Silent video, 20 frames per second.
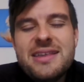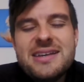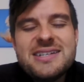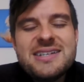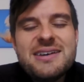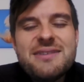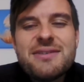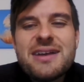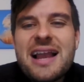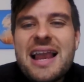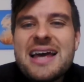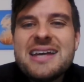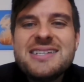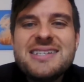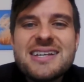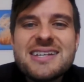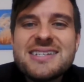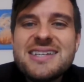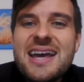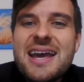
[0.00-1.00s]
there's a
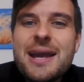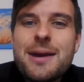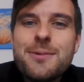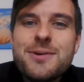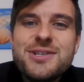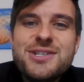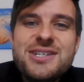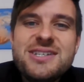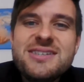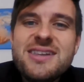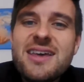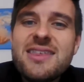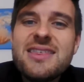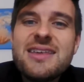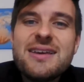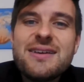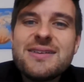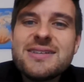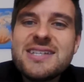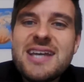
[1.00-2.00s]
classic saying which is
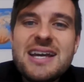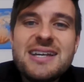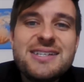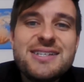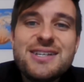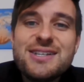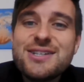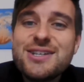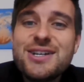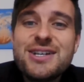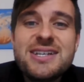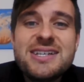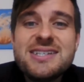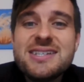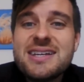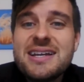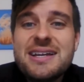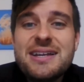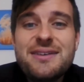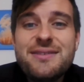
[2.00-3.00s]
nothing tastes as good as
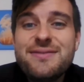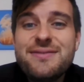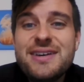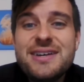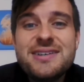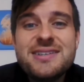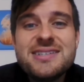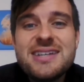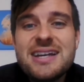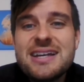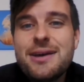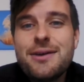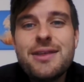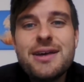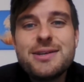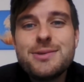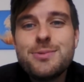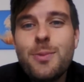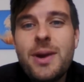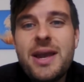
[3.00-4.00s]
skinny feels. I know
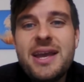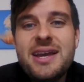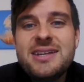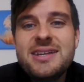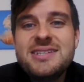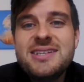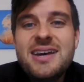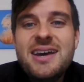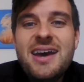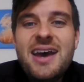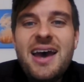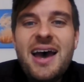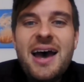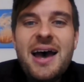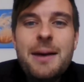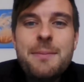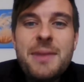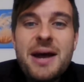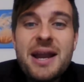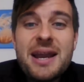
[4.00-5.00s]
that's weird,
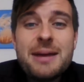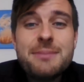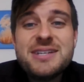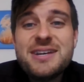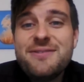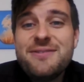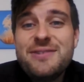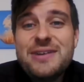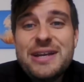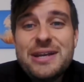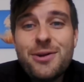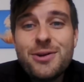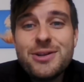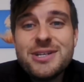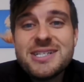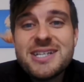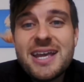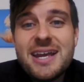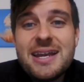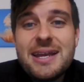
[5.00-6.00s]
and I'm definitely
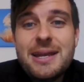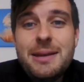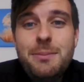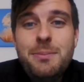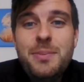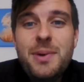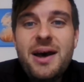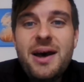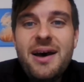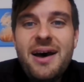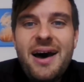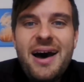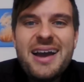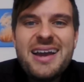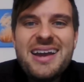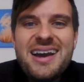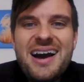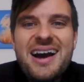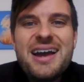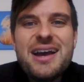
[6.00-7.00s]
not skinny, but
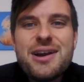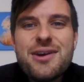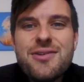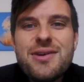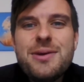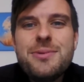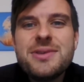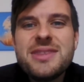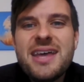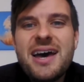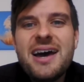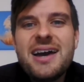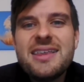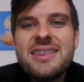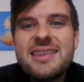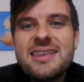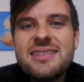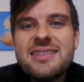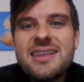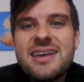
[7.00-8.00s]
I agree with that. I
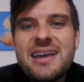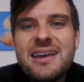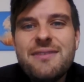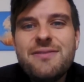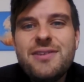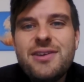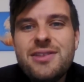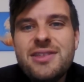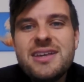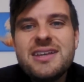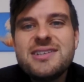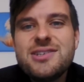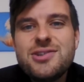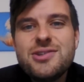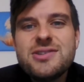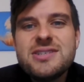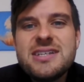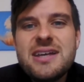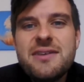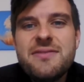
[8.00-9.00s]
think that if you think
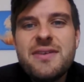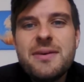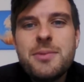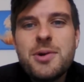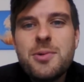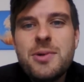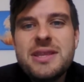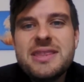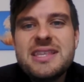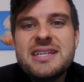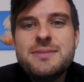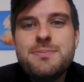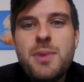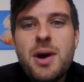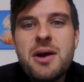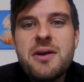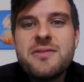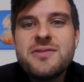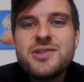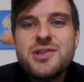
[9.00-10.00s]
to yourself, I'm going to eat this
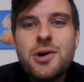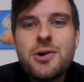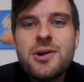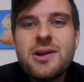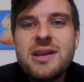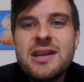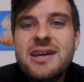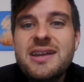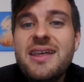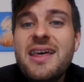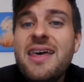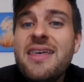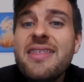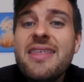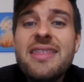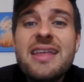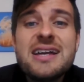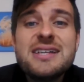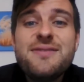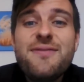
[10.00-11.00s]
bar of chocolate,
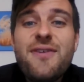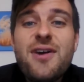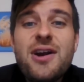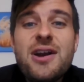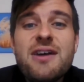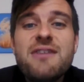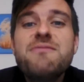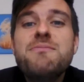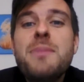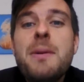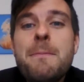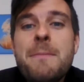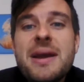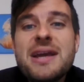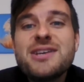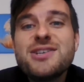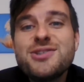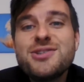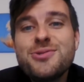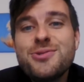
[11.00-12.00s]
then that's fair enough, but
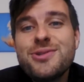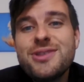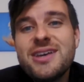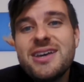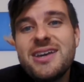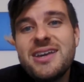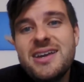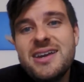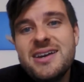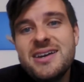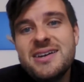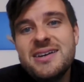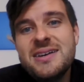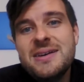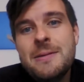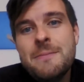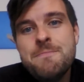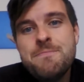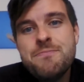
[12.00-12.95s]
make sure that you